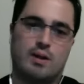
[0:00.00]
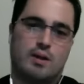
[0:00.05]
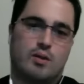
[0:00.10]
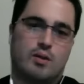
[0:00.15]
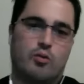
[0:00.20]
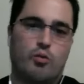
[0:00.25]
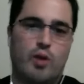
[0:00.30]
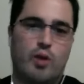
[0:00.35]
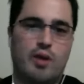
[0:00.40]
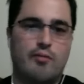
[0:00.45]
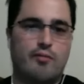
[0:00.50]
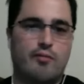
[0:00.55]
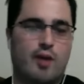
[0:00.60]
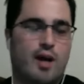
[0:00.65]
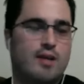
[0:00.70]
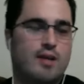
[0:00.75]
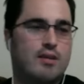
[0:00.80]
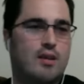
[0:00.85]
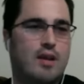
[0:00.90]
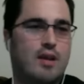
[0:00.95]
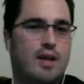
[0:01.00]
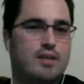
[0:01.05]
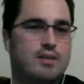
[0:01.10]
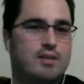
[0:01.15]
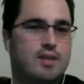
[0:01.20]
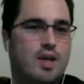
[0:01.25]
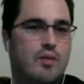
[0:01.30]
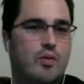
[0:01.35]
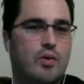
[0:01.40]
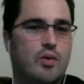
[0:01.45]
Rey finds the
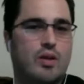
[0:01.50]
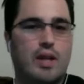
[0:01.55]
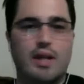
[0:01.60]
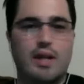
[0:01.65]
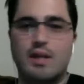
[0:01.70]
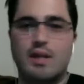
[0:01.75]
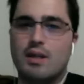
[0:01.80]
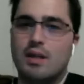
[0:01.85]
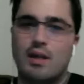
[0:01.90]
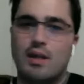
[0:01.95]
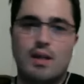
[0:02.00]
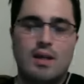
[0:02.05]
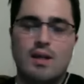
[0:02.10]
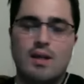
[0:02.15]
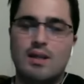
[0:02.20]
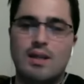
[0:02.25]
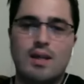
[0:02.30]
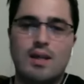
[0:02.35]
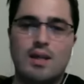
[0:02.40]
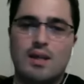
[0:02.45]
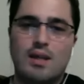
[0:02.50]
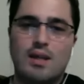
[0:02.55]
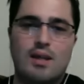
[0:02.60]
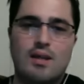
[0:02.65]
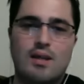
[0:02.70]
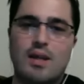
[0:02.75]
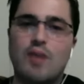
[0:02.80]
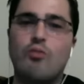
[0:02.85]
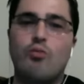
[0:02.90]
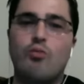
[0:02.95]
lightsaber. Like they,
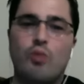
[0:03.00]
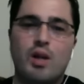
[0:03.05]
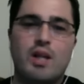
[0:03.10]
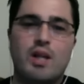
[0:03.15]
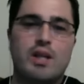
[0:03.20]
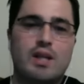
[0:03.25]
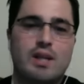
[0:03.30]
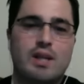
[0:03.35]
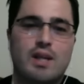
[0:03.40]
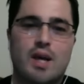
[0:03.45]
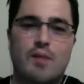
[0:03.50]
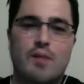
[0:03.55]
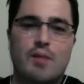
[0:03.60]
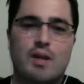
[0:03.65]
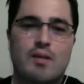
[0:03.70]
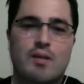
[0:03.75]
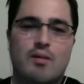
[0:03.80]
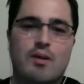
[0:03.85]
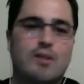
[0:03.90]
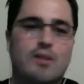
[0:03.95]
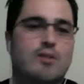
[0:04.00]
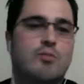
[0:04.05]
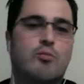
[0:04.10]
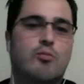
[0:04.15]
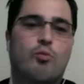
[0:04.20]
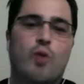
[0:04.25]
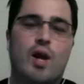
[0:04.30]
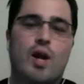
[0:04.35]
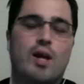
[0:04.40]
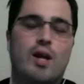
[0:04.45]
they really. I mean, it's
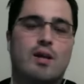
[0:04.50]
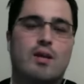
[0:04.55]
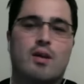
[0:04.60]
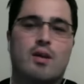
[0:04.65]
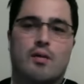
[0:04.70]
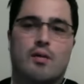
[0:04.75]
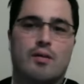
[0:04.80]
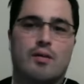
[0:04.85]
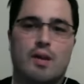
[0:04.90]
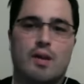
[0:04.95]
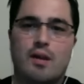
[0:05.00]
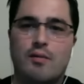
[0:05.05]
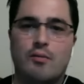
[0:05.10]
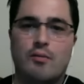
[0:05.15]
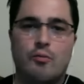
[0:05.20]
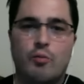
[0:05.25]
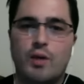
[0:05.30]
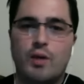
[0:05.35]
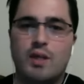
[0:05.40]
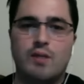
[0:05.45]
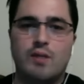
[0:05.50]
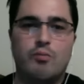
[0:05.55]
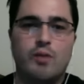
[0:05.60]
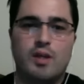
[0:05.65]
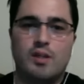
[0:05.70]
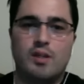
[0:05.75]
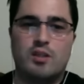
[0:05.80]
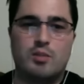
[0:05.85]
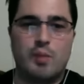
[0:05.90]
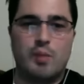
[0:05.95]
way you know it, we could
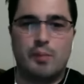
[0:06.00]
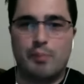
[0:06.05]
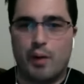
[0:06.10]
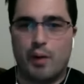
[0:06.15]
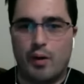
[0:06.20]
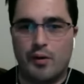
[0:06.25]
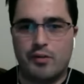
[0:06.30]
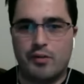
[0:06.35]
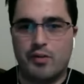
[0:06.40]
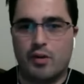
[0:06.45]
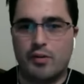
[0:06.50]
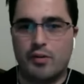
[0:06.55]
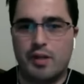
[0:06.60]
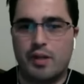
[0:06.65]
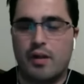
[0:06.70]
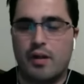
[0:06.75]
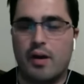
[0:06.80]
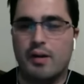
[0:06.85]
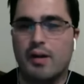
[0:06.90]
we could spitball this all day long.